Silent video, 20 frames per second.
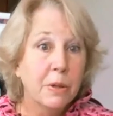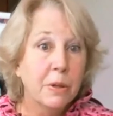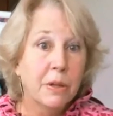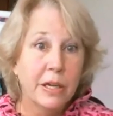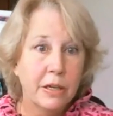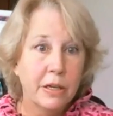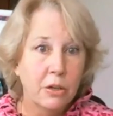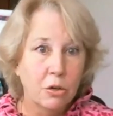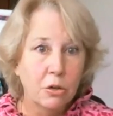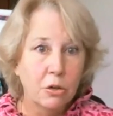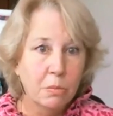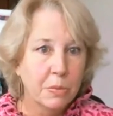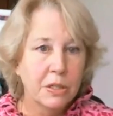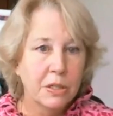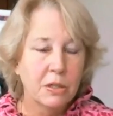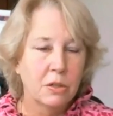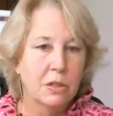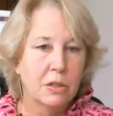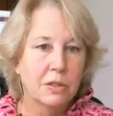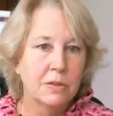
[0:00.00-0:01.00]
player,
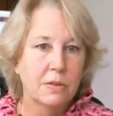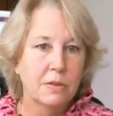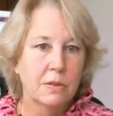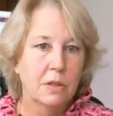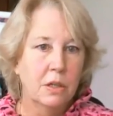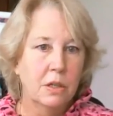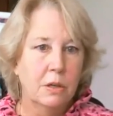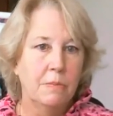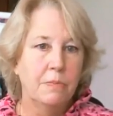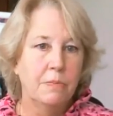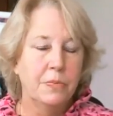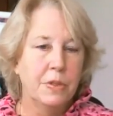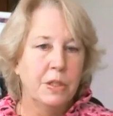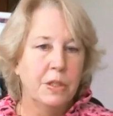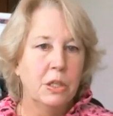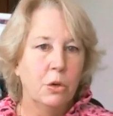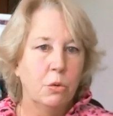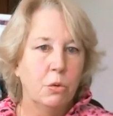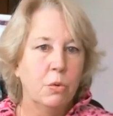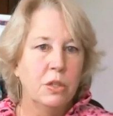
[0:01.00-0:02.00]
because
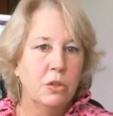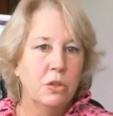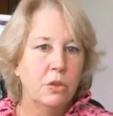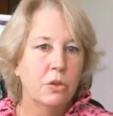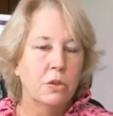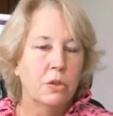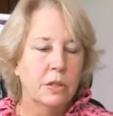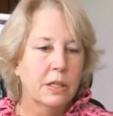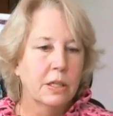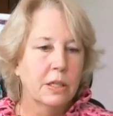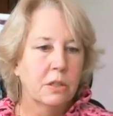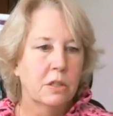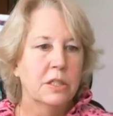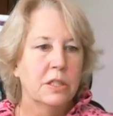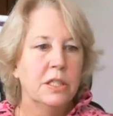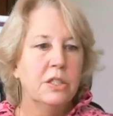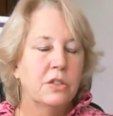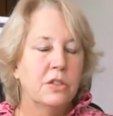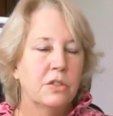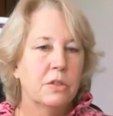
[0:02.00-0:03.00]
when you're in a
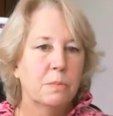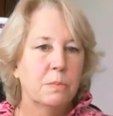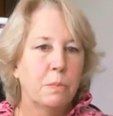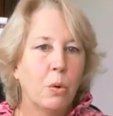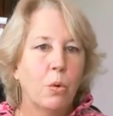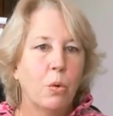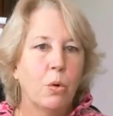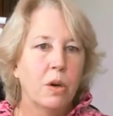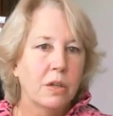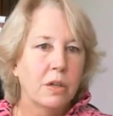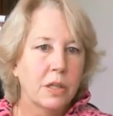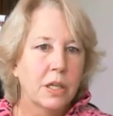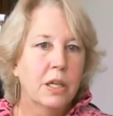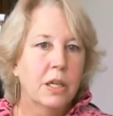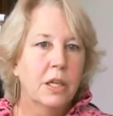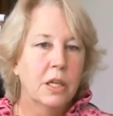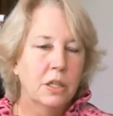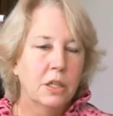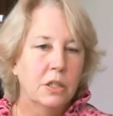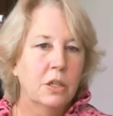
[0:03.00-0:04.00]
collegiate sport,
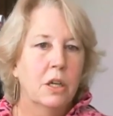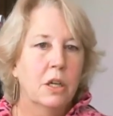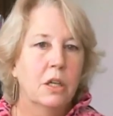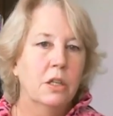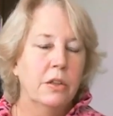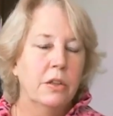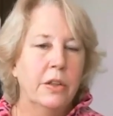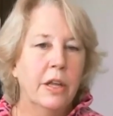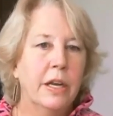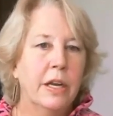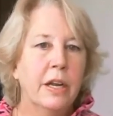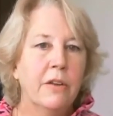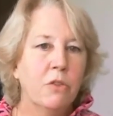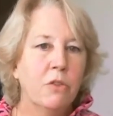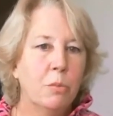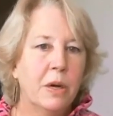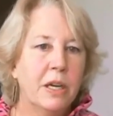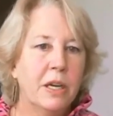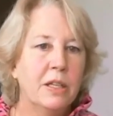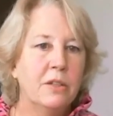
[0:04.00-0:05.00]
not
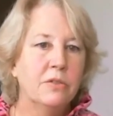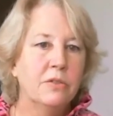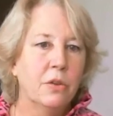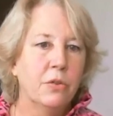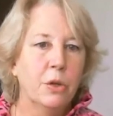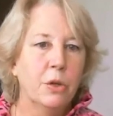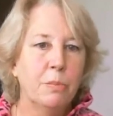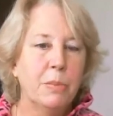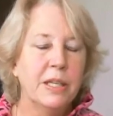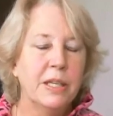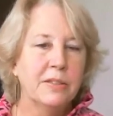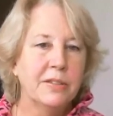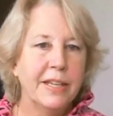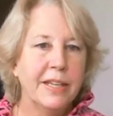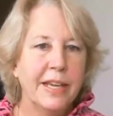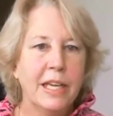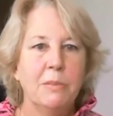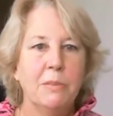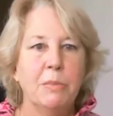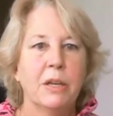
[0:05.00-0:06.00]
everybody's on their best
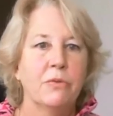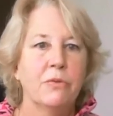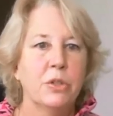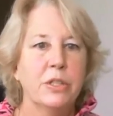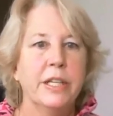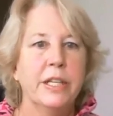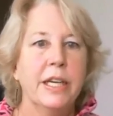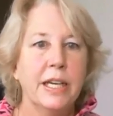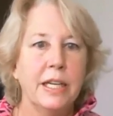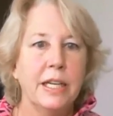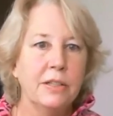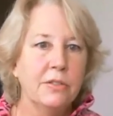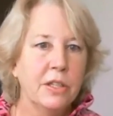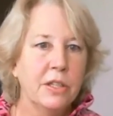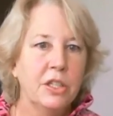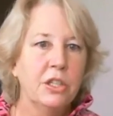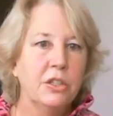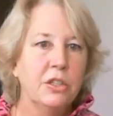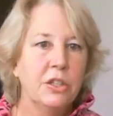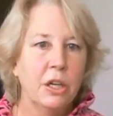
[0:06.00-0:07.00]
game every day. So
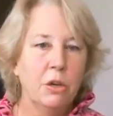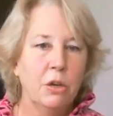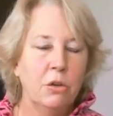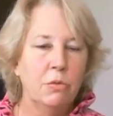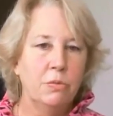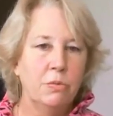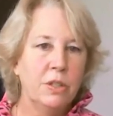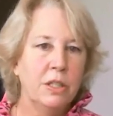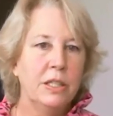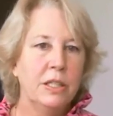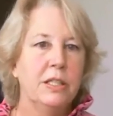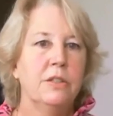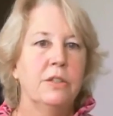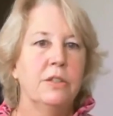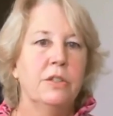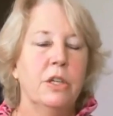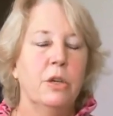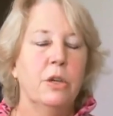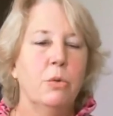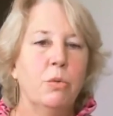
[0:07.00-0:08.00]
you need to
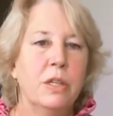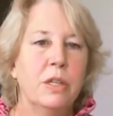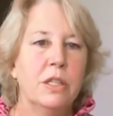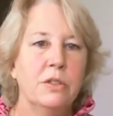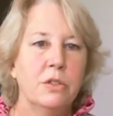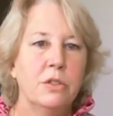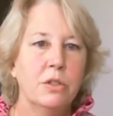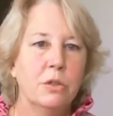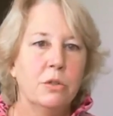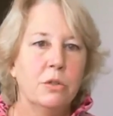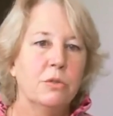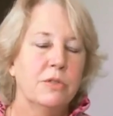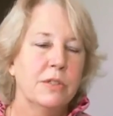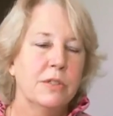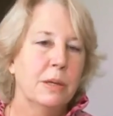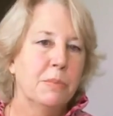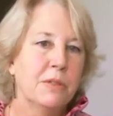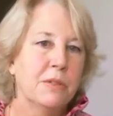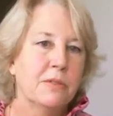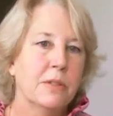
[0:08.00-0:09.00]
know when to
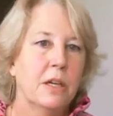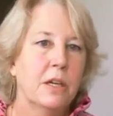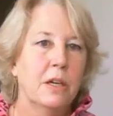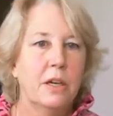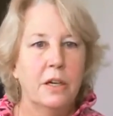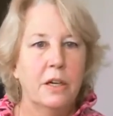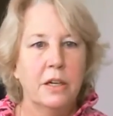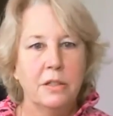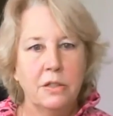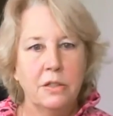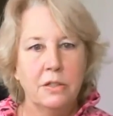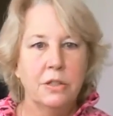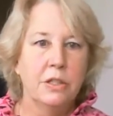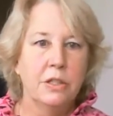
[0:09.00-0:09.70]
step aside.